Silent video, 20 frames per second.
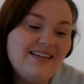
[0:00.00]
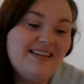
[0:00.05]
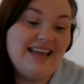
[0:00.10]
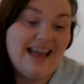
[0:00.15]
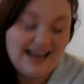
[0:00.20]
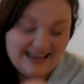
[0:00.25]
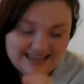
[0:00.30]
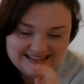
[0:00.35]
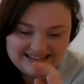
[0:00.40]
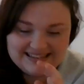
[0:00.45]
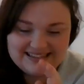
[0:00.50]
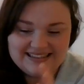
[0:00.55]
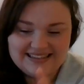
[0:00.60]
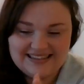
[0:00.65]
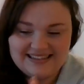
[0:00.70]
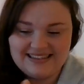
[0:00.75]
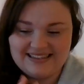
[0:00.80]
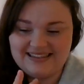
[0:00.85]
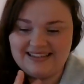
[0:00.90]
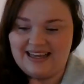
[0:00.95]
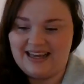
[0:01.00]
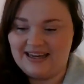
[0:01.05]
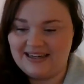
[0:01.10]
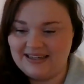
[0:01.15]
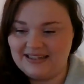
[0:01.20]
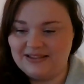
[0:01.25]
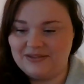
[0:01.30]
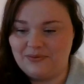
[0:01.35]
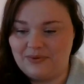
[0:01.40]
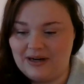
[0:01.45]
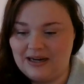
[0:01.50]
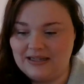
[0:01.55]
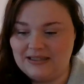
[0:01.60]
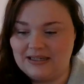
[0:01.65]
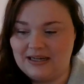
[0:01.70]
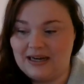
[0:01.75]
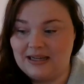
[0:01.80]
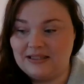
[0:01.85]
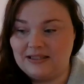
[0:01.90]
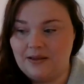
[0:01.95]
is what I
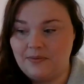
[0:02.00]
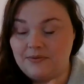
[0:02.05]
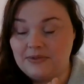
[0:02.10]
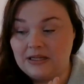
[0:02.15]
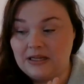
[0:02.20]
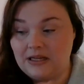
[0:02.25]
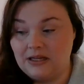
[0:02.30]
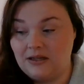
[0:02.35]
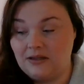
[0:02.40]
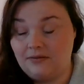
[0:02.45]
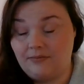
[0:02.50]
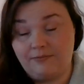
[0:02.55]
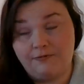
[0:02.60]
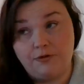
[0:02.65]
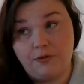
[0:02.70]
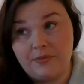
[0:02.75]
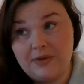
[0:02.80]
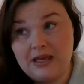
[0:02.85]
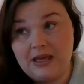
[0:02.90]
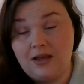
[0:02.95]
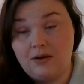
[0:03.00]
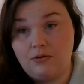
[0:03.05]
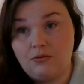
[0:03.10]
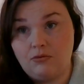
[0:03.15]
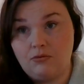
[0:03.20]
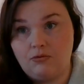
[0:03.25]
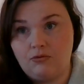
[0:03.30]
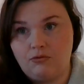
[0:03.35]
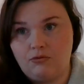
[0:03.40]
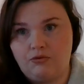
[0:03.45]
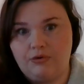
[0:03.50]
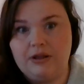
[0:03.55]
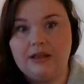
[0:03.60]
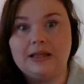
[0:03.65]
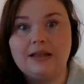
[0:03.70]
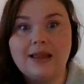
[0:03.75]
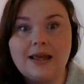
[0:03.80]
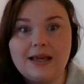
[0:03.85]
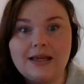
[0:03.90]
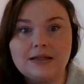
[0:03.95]
did. I slept in, for me,
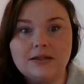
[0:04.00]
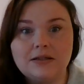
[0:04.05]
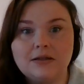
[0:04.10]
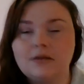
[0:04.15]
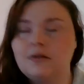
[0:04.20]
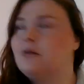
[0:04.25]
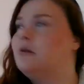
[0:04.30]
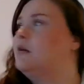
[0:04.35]
really late.